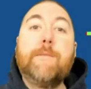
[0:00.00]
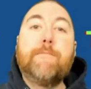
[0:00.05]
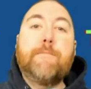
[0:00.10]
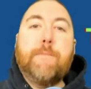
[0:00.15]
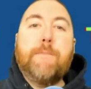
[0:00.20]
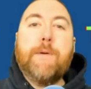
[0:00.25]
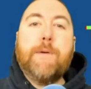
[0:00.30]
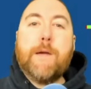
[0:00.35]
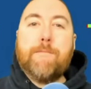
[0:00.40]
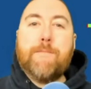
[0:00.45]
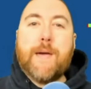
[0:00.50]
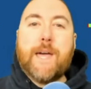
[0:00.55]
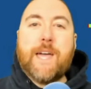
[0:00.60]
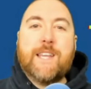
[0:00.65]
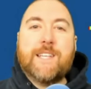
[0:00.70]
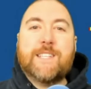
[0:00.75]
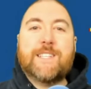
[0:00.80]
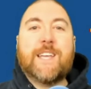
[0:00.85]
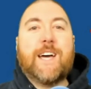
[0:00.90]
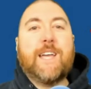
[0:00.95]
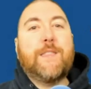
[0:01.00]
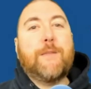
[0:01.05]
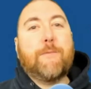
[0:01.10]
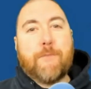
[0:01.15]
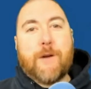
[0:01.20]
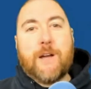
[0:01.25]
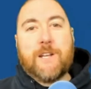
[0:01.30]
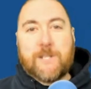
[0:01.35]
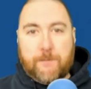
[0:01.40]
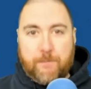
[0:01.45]
But Big Ben is on the
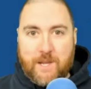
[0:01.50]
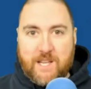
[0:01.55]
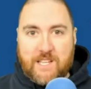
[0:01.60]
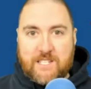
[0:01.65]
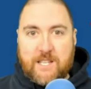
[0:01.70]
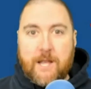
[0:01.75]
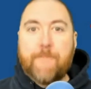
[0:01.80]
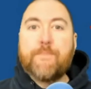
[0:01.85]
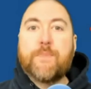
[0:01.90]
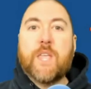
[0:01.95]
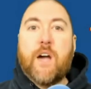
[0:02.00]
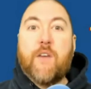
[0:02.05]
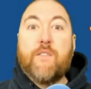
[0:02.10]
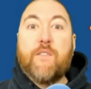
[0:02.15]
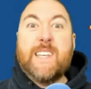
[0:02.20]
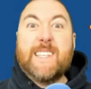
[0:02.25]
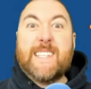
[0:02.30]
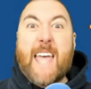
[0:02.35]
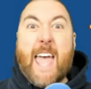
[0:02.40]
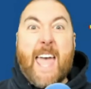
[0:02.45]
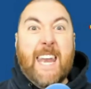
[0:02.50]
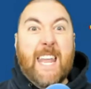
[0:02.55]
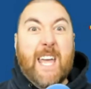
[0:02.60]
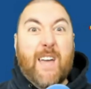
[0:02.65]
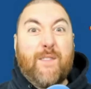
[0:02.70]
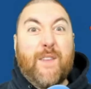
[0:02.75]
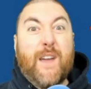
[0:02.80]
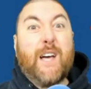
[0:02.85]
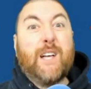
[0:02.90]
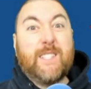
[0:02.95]
precipice of his
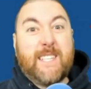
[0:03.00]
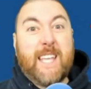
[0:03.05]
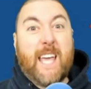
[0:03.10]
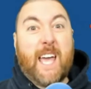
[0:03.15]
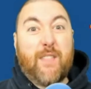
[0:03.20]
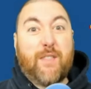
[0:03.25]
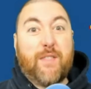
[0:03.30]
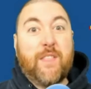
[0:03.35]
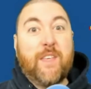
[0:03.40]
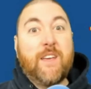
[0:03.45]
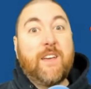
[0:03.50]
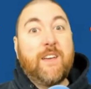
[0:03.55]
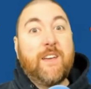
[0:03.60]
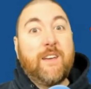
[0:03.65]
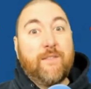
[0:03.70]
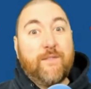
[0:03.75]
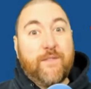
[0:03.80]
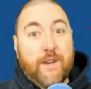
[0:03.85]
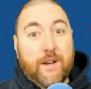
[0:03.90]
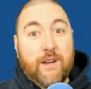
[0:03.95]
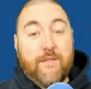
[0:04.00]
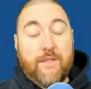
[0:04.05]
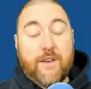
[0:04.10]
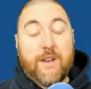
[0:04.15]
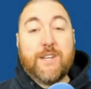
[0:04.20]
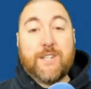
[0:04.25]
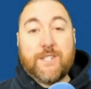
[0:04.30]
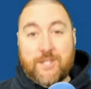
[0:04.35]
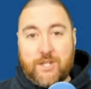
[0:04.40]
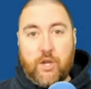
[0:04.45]
NFL death very,
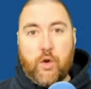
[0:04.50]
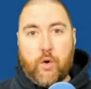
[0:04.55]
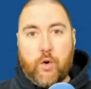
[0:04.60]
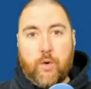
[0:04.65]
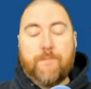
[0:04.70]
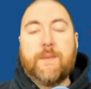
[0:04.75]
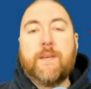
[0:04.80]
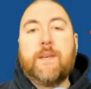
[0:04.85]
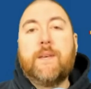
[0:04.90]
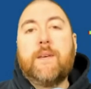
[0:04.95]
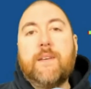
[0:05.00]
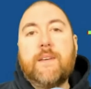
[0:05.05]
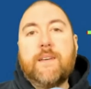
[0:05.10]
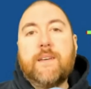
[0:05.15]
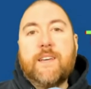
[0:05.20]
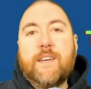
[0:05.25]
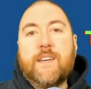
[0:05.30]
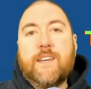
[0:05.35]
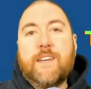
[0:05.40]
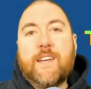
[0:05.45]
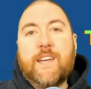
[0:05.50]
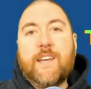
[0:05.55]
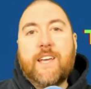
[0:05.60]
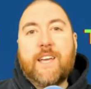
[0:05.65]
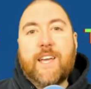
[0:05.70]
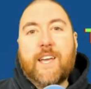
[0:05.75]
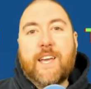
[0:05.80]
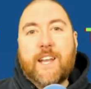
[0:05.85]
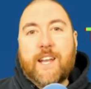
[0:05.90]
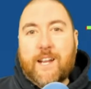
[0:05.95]
very soon.
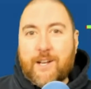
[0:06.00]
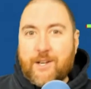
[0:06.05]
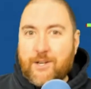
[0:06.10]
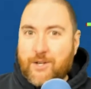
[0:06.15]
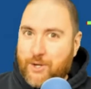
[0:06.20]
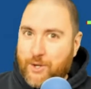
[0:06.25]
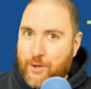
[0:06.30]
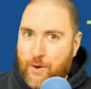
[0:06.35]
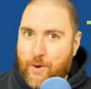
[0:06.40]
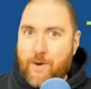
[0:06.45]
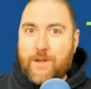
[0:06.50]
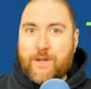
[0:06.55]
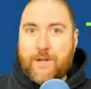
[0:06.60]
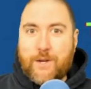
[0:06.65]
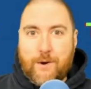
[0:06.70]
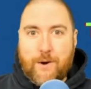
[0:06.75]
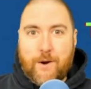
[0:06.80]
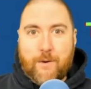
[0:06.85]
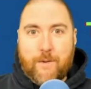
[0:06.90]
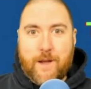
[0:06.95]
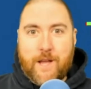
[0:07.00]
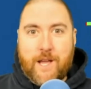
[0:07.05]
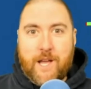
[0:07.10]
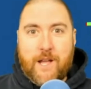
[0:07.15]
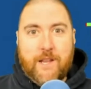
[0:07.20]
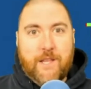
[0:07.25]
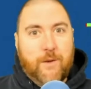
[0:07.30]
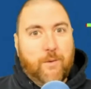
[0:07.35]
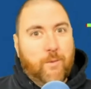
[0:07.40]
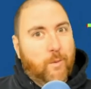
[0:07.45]
And on a short
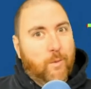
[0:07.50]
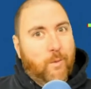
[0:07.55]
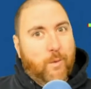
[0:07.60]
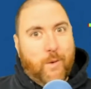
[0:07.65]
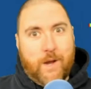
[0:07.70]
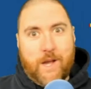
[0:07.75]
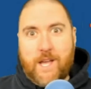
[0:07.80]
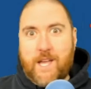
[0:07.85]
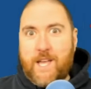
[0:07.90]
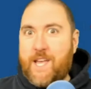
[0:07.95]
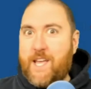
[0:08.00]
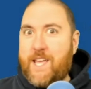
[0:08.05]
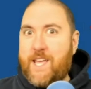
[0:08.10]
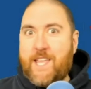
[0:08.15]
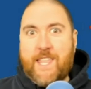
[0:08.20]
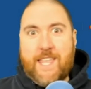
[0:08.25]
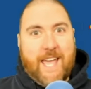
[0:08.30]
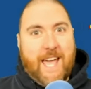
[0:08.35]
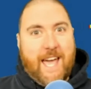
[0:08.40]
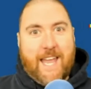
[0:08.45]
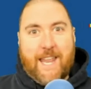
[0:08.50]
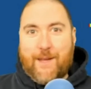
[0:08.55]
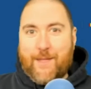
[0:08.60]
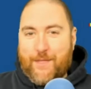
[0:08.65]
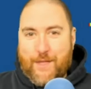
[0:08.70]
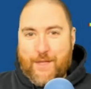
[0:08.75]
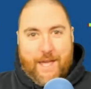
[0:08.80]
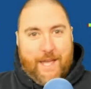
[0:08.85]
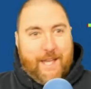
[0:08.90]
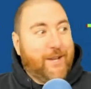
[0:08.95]
turnaround, you really got to
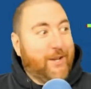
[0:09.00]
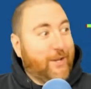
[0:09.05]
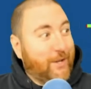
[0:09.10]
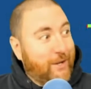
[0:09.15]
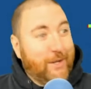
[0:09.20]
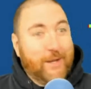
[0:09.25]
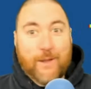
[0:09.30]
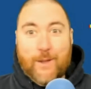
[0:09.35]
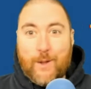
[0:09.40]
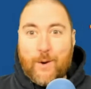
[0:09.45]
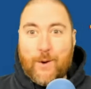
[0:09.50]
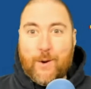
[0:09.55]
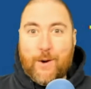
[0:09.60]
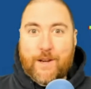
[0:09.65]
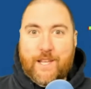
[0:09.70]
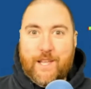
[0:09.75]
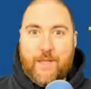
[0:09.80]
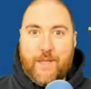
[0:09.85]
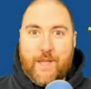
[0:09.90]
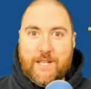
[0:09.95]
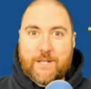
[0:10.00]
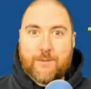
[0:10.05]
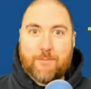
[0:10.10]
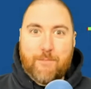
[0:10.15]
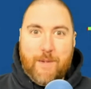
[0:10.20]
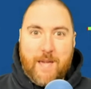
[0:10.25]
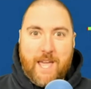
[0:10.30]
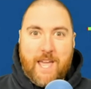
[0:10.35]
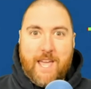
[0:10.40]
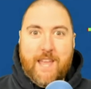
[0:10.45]
think, good Lord, can this
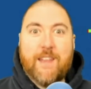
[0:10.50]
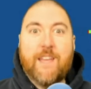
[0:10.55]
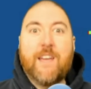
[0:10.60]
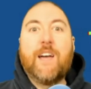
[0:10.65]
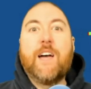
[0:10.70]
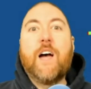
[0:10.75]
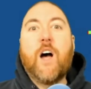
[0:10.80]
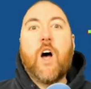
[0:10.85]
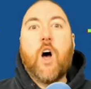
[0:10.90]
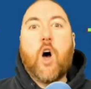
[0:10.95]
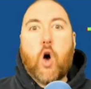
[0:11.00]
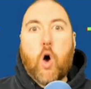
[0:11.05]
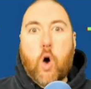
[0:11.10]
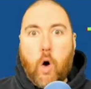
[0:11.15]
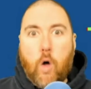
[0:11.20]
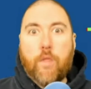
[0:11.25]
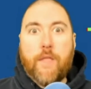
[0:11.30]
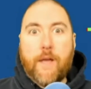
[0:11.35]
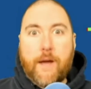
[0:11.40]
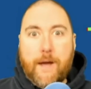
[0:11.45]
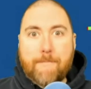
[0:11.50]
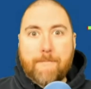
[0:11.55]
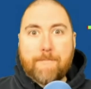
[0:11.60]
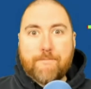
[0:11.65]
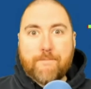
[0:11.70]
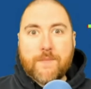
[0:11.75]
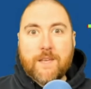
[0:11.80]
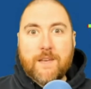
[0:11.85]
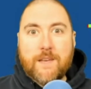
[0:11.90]
man hold up?